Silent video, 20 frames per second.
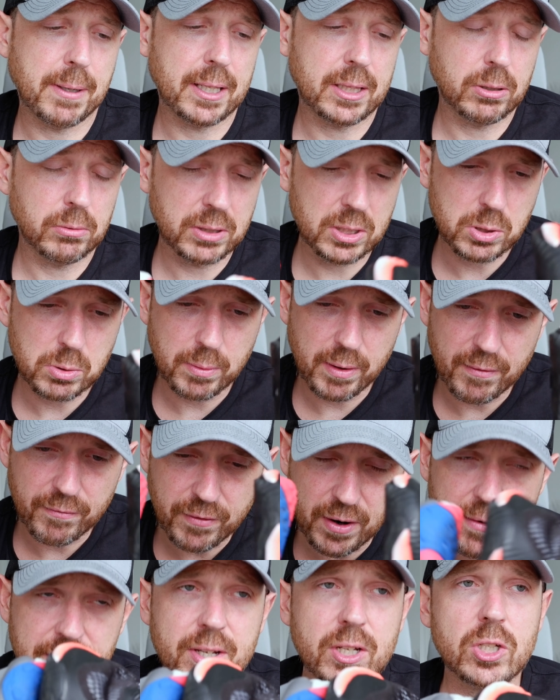But I thought this would be a
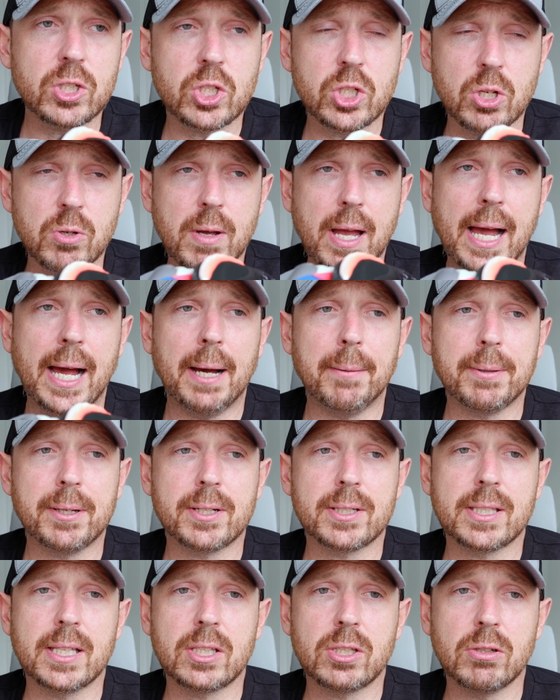very good shootout
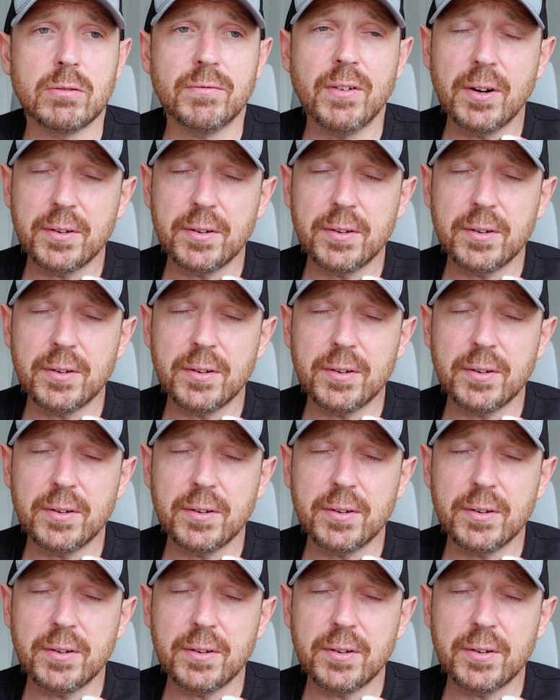because they're two